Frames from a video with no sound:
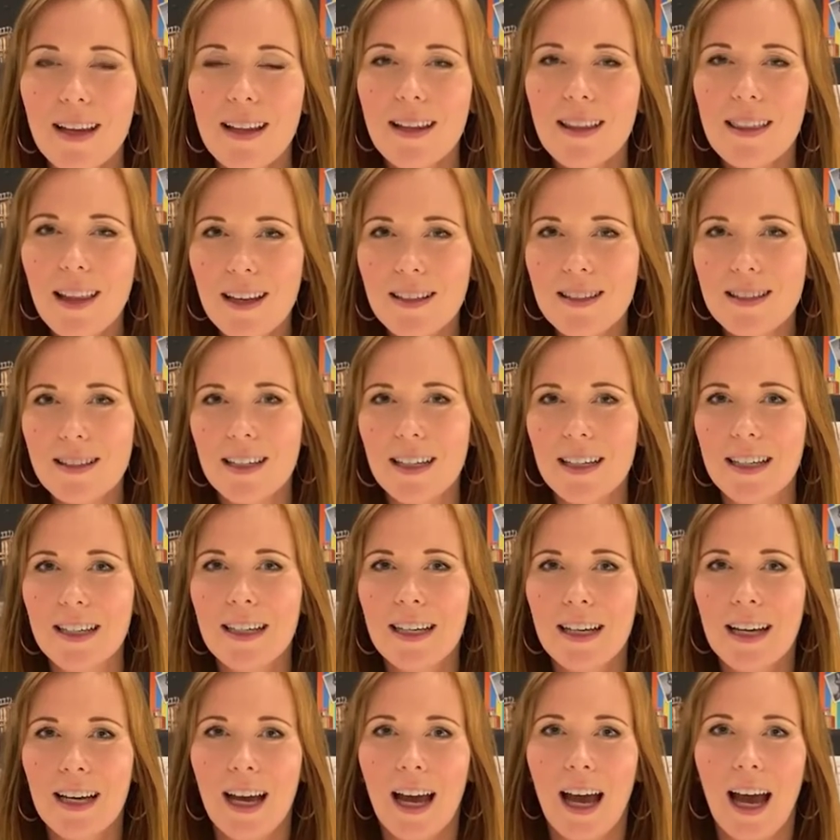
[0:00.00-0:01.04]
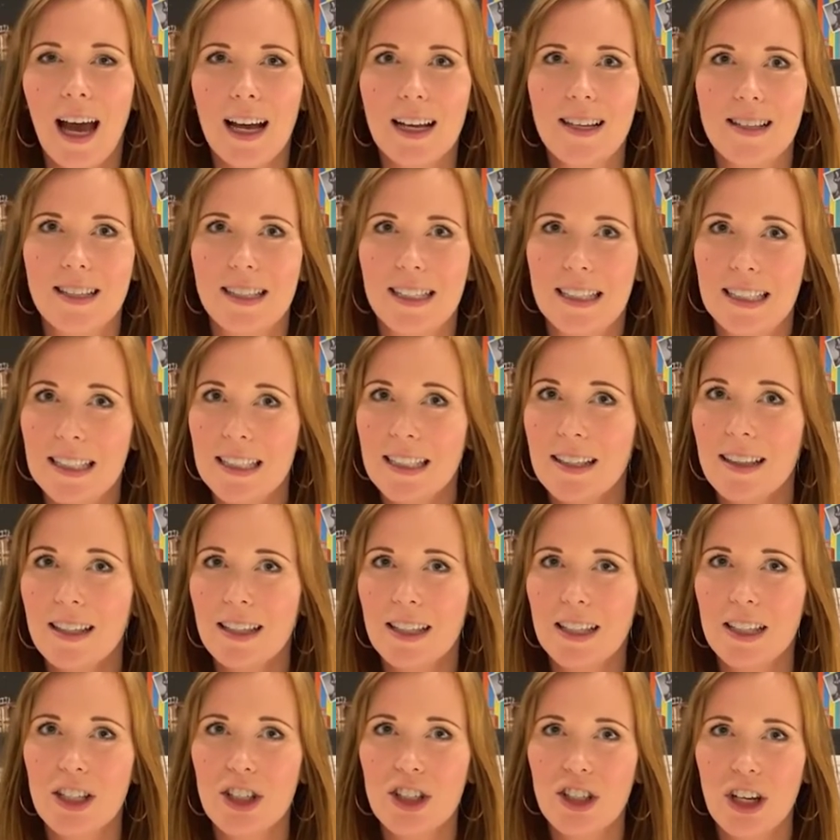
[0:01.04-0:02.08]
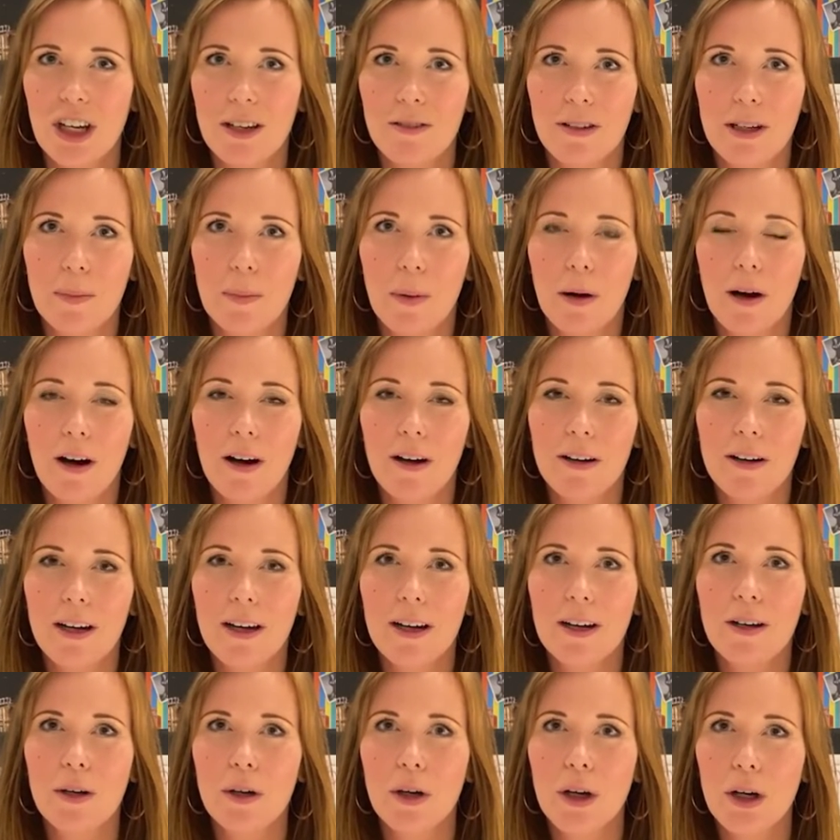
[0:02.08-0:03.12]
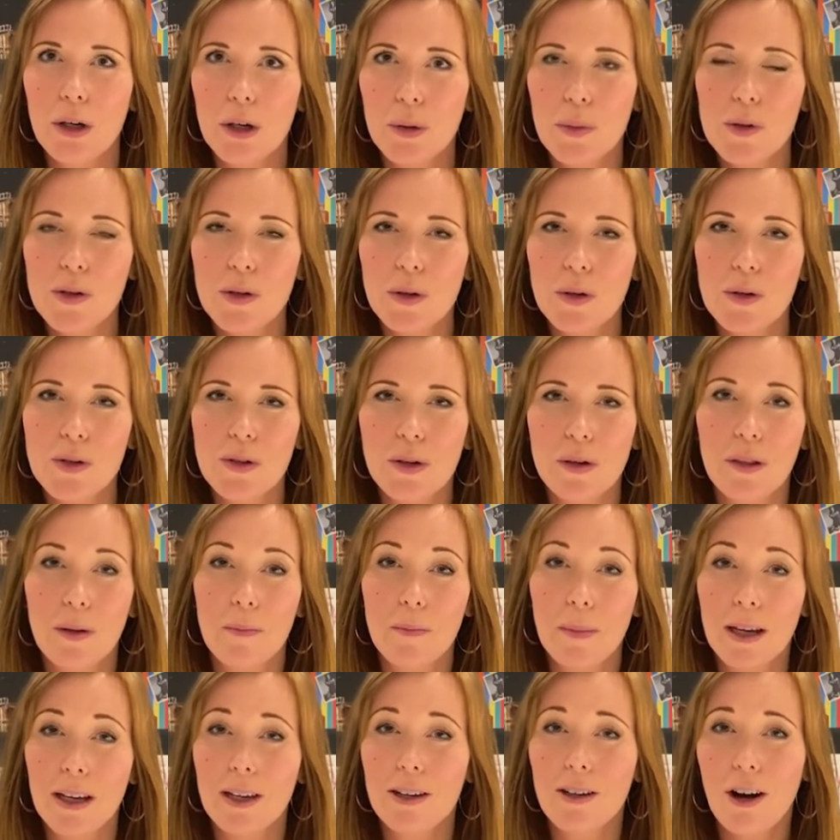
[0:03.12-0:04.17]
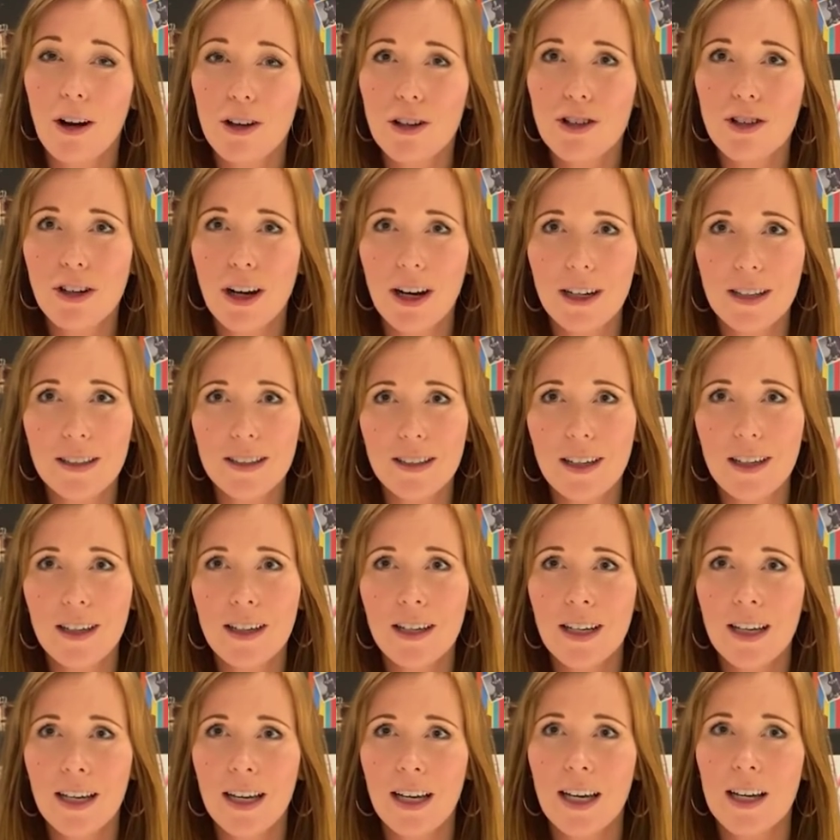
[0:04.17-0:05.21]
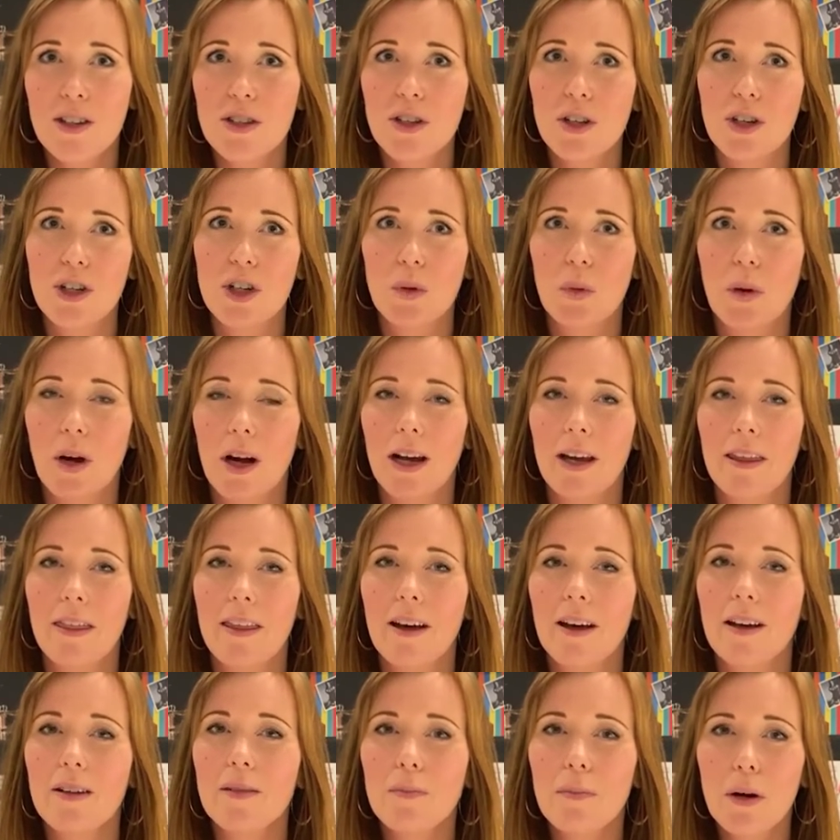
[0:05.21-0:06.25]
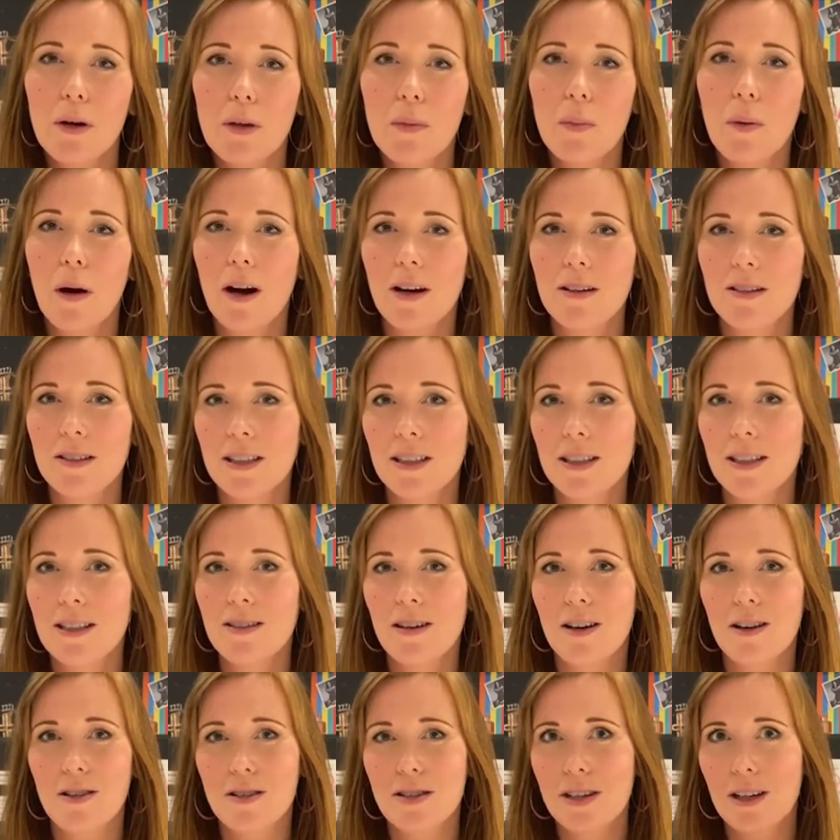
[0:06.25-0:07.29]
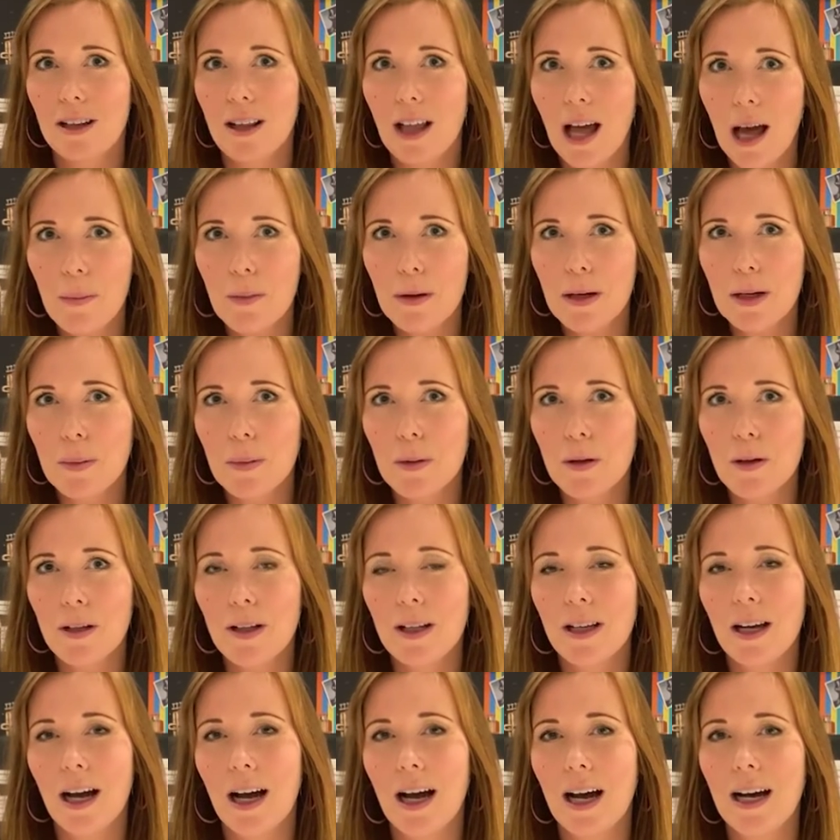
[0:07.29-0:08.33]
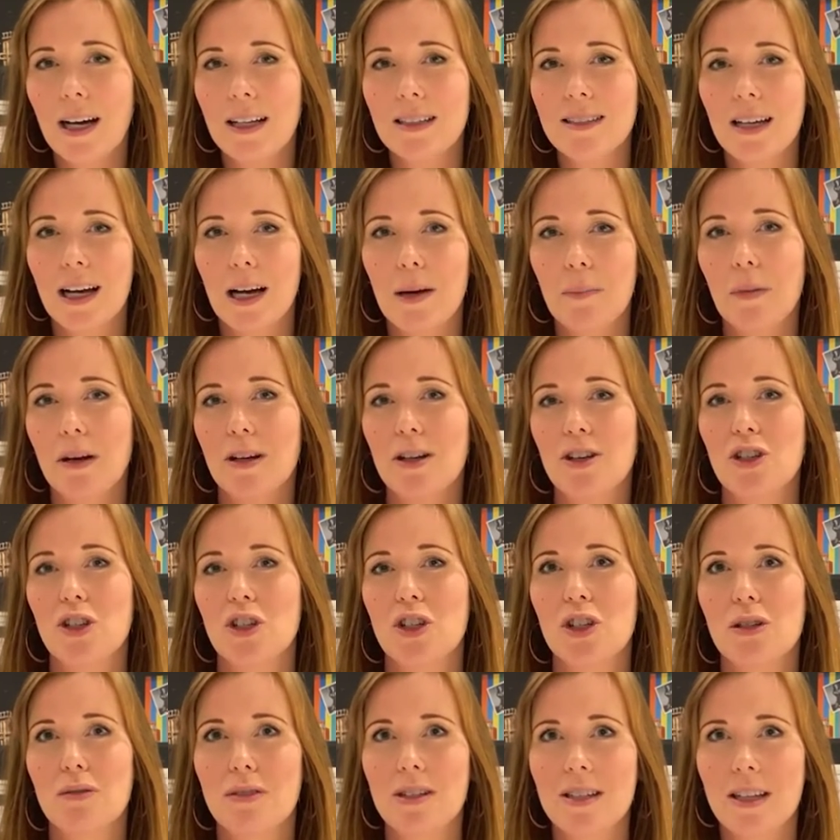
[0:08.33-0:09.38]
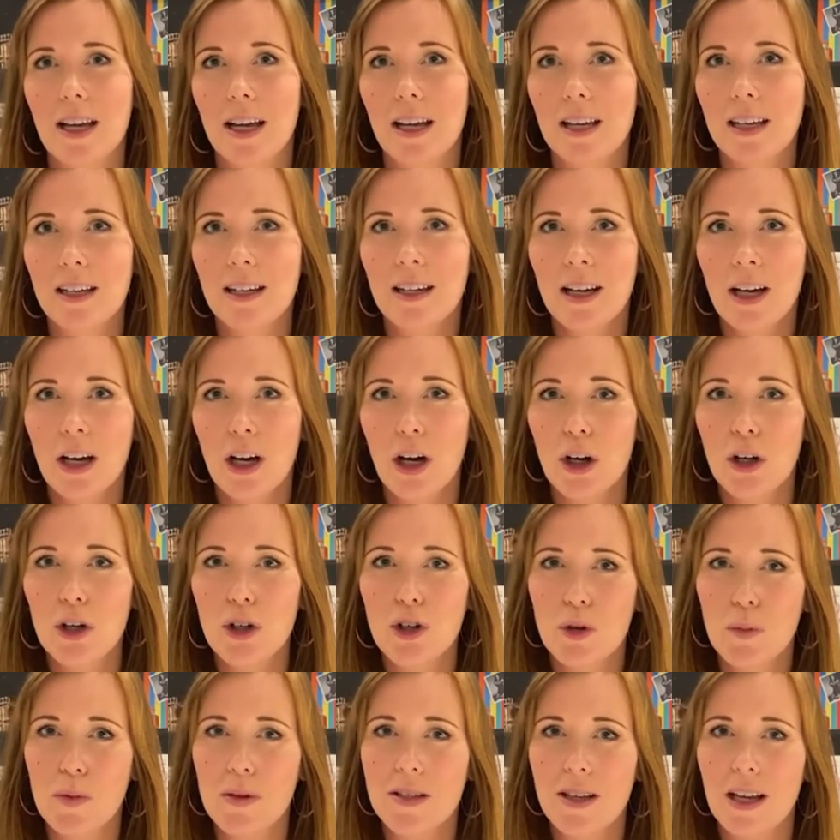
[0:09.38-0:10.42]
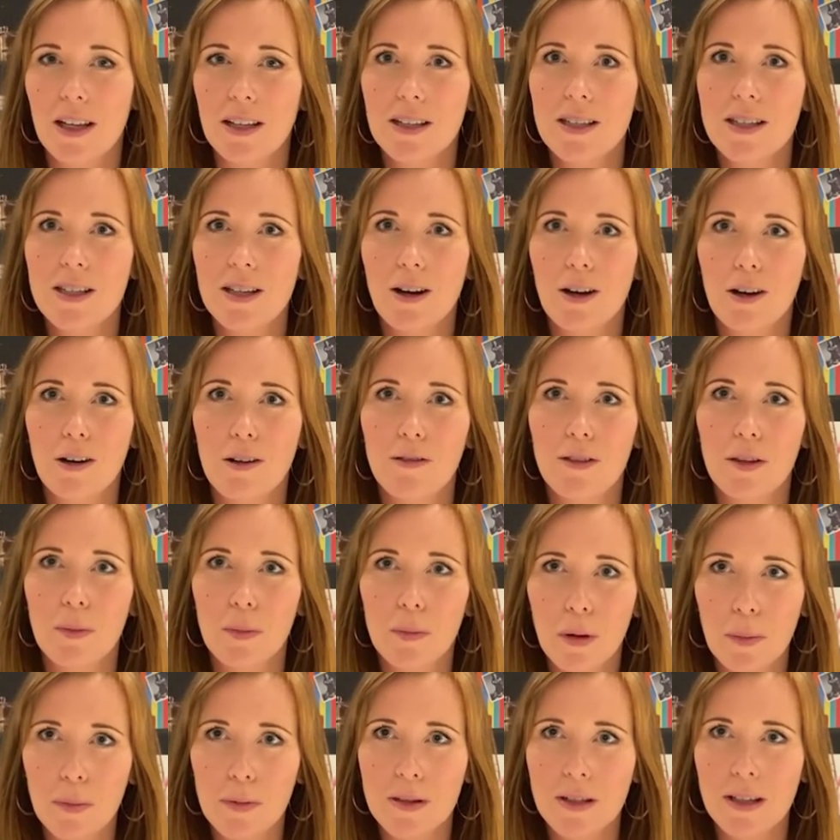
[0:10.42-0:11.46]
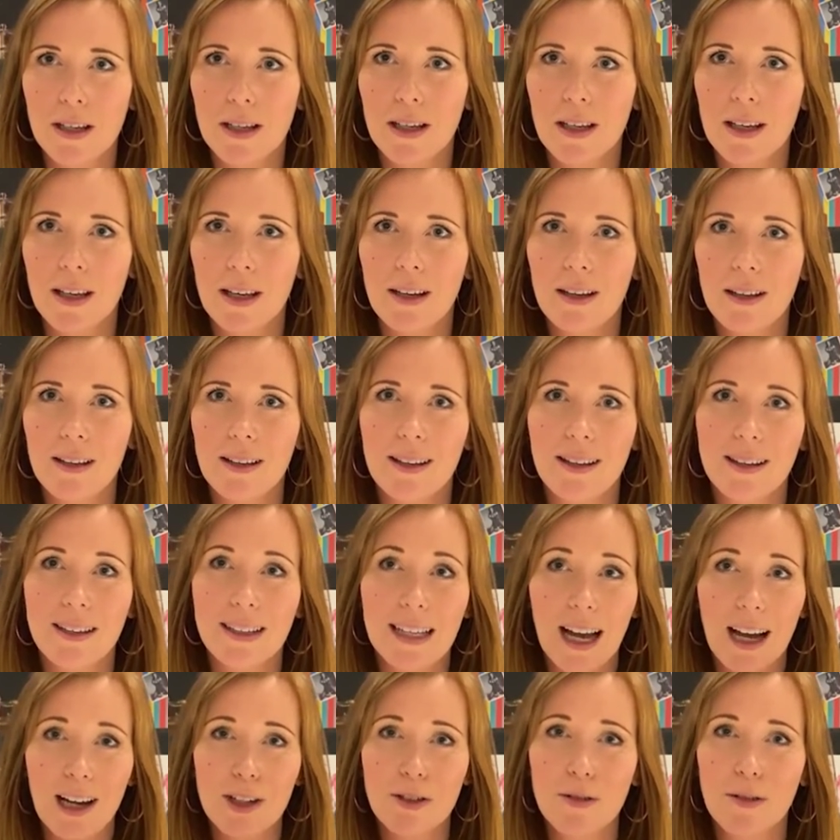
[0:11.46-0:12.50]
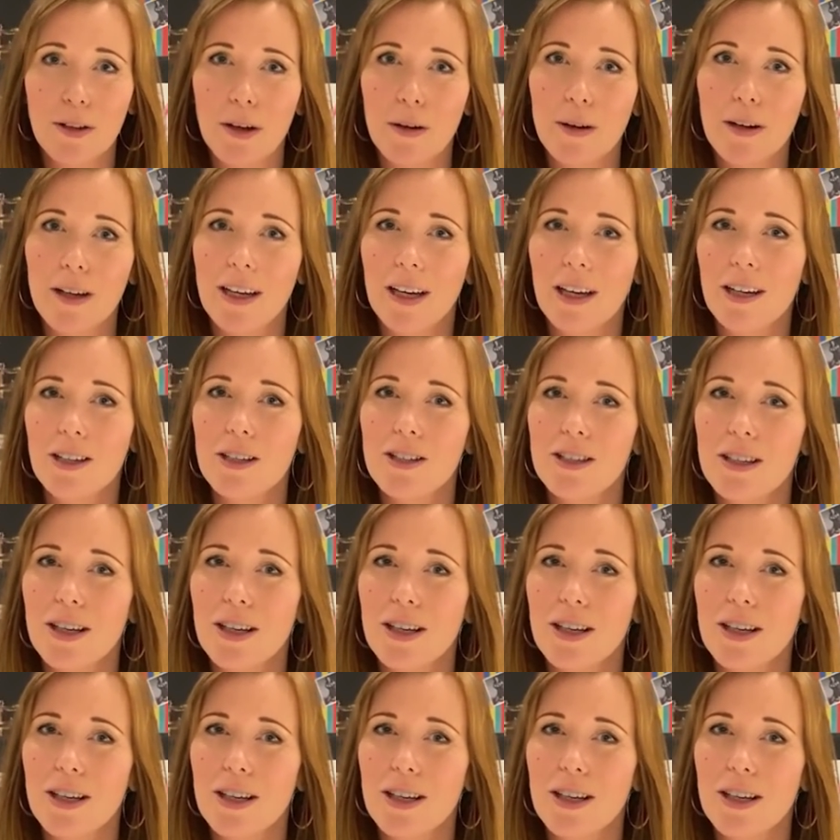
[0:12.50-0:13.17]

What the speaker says: Lastly, exiting the JV partner, who was also the main contractor, in such a way that both parties are still amicable, and I managed to retain 100% of the property, cash flowing at